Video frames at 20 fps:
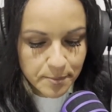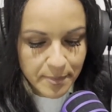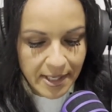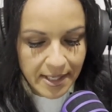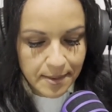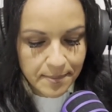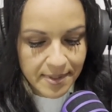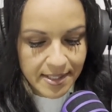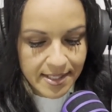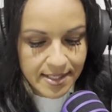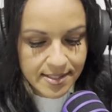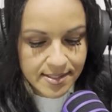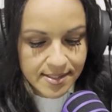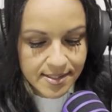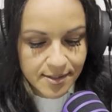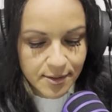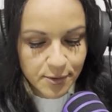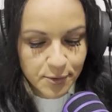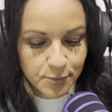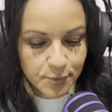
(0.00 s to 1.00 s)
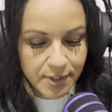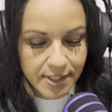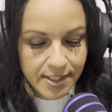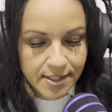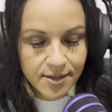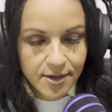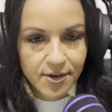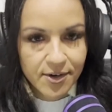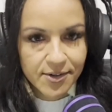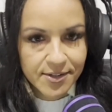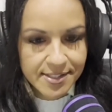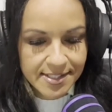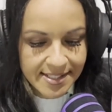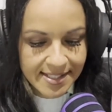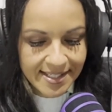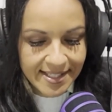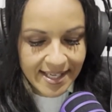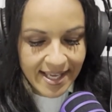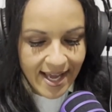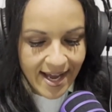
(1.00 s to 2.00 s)
babies, 3 dogs,
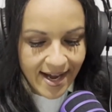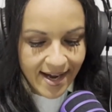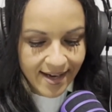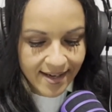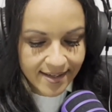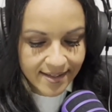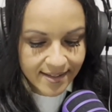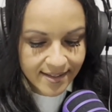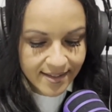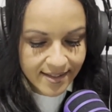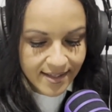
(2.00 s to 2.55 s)
and a cat.